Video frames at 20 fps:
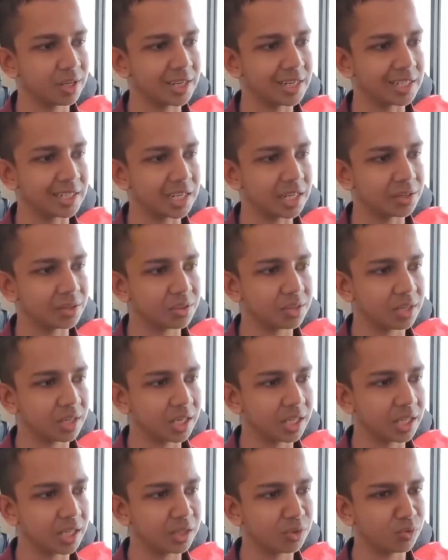
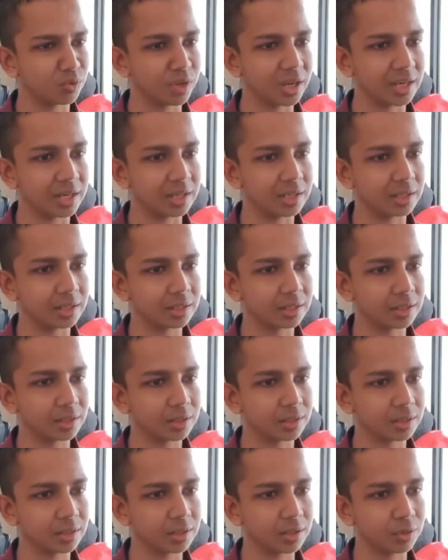intensity. You can
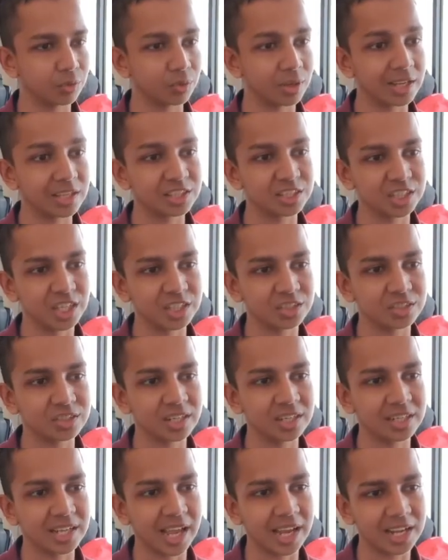change
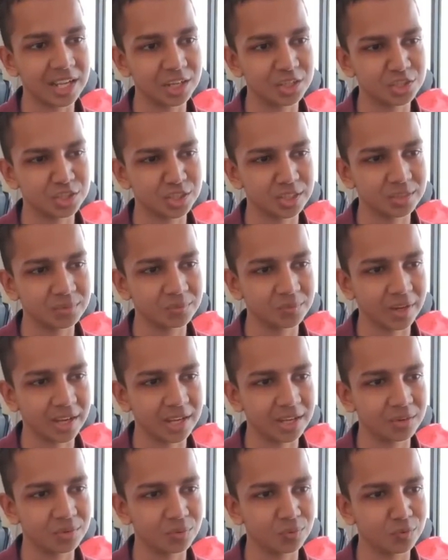the direction
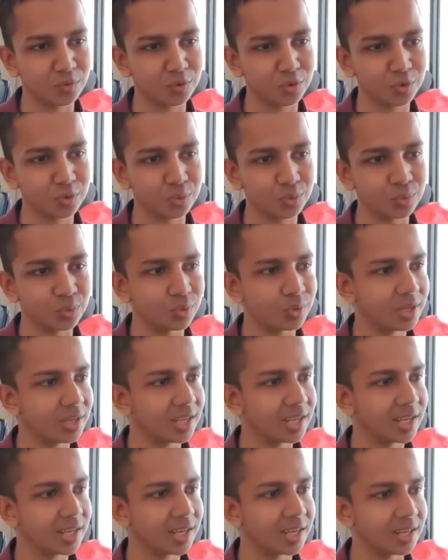where you want to
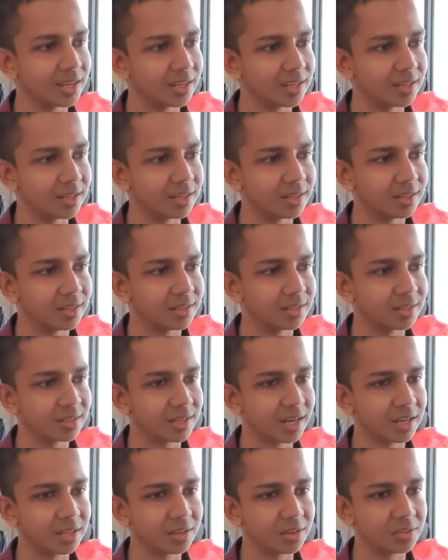
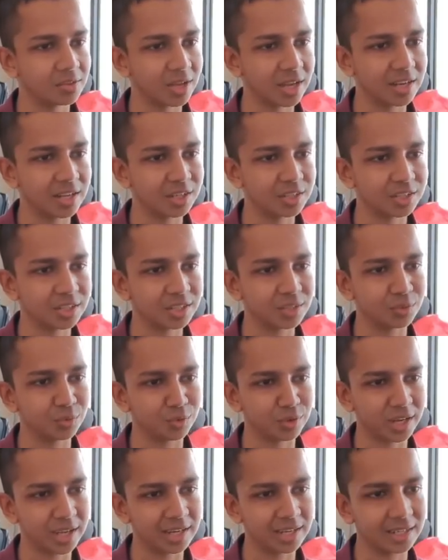get this direction. You
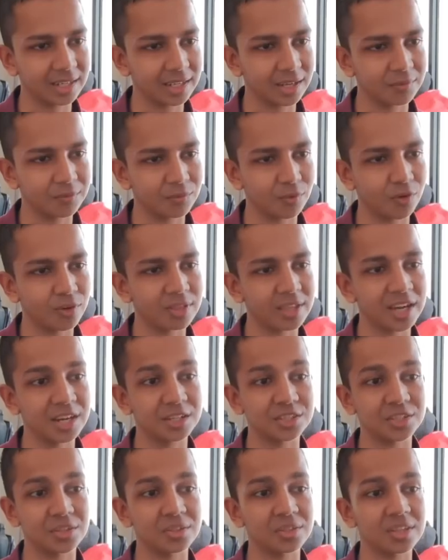can of course
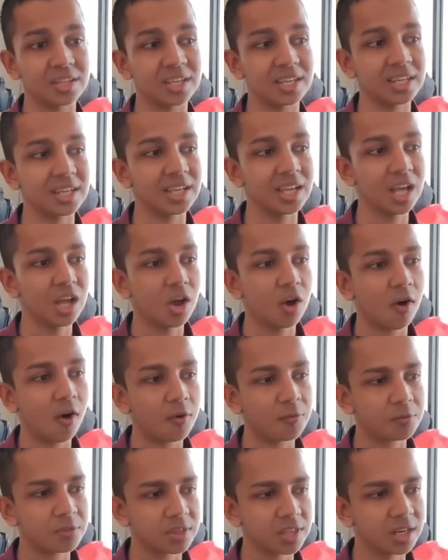adjust the
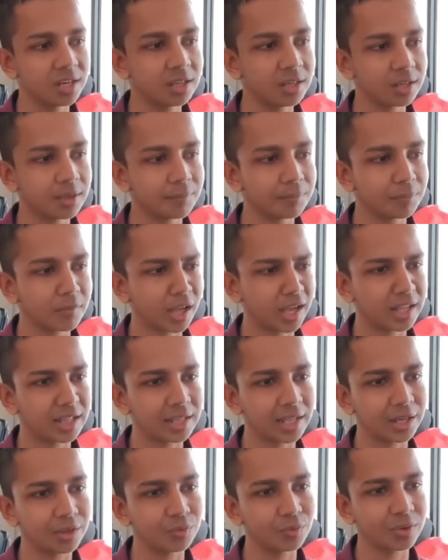offset and
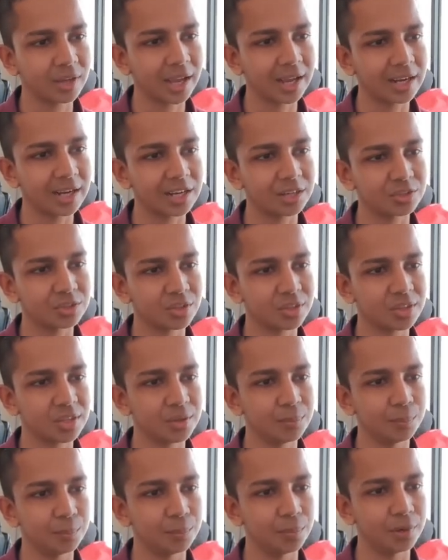then you can adjust
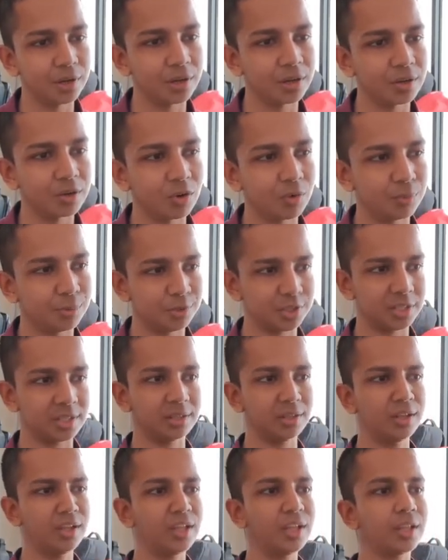the blur
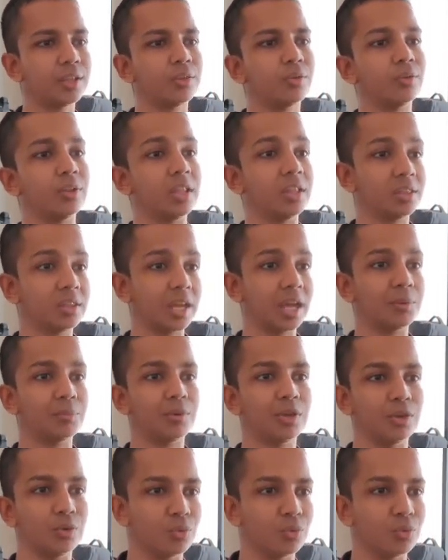option. So this can be